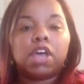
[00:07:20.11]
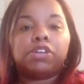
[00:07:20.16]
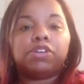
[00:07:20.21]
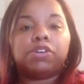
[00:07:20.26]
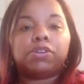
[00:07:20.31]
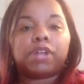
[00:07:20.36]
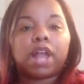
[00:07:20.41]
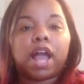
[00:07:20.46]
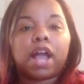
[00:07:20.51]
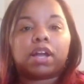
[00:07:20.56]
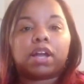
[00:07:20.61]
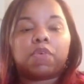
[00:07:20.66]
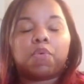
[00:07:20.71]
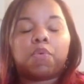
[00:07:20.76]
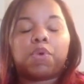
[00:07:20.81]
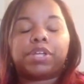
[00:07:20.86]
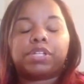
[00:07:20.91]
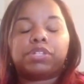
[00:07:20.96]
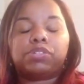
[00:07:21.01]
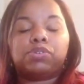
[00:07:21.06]
you're not
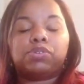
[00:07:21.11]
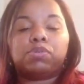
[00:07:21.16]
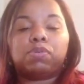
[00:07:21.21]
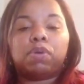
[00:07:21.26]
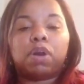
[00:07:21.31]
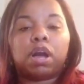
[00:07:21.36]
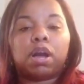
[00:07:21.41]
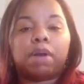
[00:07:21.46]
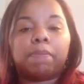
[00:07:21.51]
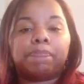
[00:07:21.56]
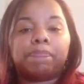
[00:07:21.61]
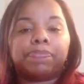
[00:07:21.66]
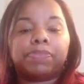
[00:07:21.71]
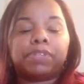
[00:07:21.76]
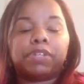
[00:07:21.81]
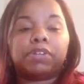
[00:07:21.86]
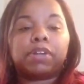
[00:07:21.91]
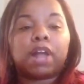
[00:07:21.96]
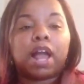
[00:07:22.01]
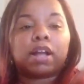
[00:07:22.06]
going to
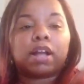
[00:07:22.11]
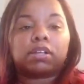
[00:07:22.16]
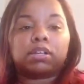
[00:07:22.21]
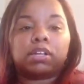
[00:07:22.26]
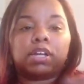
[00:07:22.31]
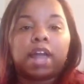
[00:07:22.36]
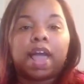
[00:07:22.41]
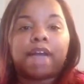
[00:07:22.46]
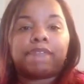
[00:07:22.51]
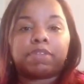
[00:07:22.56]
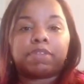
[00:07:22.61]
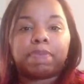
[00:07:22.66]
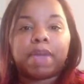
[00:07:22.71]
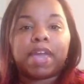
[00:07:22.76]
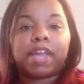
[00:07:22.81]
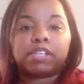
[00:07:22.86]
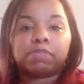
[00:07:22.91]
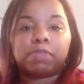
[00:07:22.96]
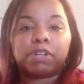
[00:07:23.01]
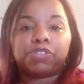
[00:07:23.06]
have to
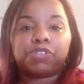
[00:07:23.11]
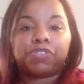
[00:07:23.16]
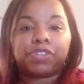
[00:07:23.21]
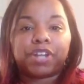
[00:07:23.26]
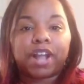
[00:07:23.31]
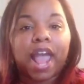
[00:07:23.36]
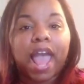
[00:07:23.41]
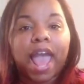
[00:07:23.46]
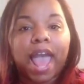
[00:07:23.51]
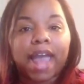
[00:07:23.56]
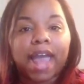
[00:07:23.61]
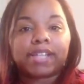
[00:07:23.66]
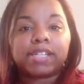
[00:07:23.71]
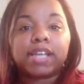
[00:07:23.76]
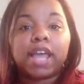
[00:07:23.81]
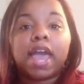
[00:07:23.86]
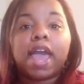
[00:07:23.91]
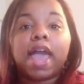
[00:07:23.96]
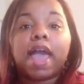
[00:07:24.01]
pay as much for your ads.